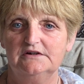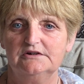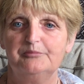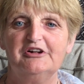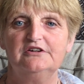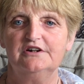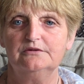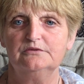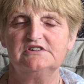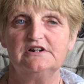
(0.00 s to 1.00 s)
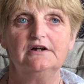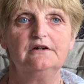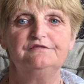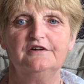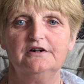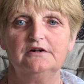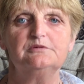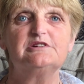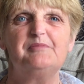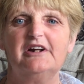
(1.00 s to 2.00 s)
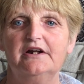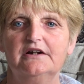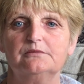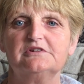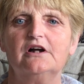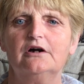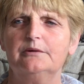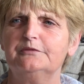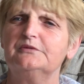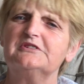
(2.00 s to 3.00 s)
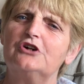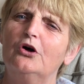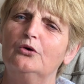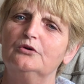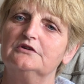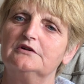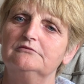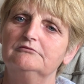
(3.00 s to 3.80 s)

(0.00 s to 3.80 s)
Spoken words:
The building was it was big, it was horrible, it was cold.